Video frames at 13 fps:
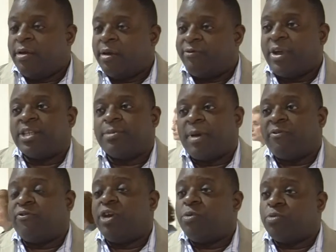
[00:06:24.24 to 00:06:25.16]
Phantom
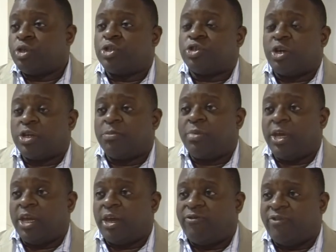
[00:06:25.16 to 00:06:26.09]
Afrique, which is shot in
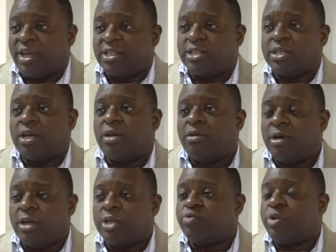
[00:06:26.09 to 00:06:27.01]
Burkina Faso,
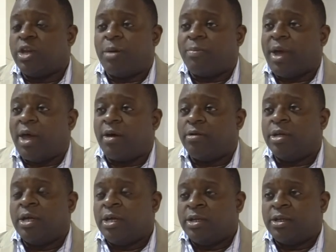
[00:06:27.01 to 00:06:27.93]
is really about
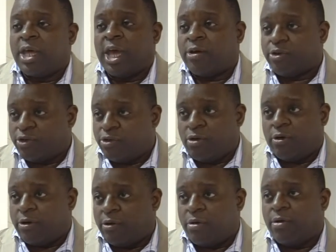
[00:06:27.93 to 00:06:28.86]
the
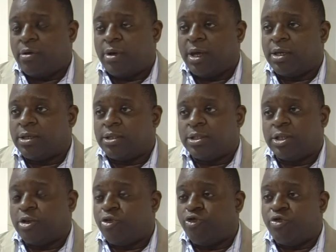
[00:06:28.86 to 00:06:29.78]
equatorial and
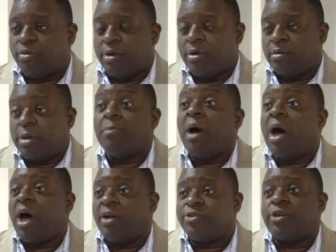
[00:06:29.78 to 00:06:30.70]
sort of
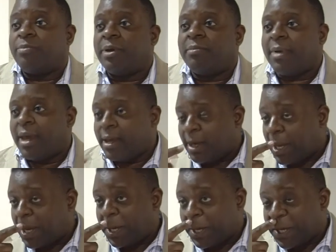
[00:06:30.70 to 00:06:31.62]
demands that are being made
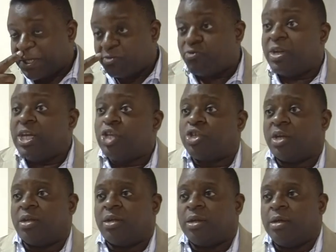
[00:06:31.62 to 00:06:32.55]
in this
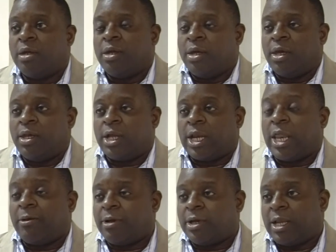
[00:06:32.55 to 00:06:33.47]
region in a
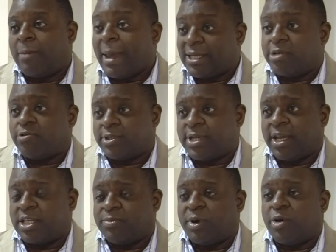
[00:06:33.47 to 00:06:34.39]
climatical
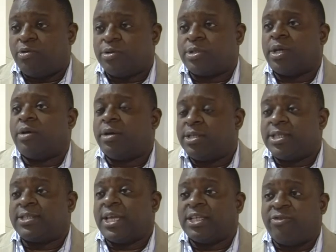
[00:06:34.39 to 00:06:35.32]
sense, but also
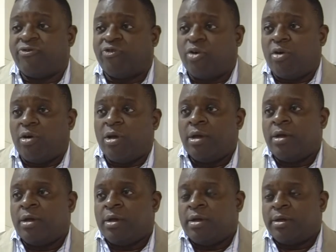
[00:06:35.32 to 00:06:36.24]
it's a centre for
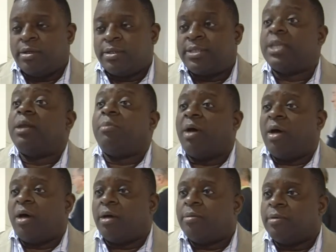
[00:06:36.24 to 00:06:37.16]

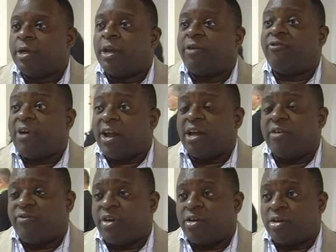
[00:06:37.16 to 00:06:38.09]
cinema in a
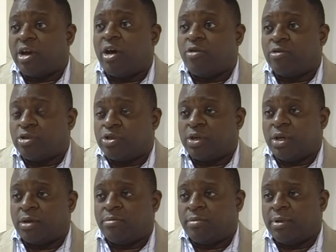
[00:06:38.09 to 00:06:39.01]
francophone
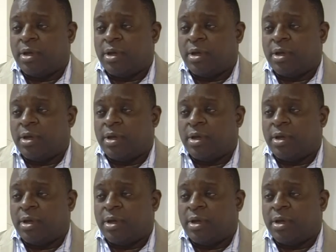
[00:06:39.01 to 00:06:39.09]
culture.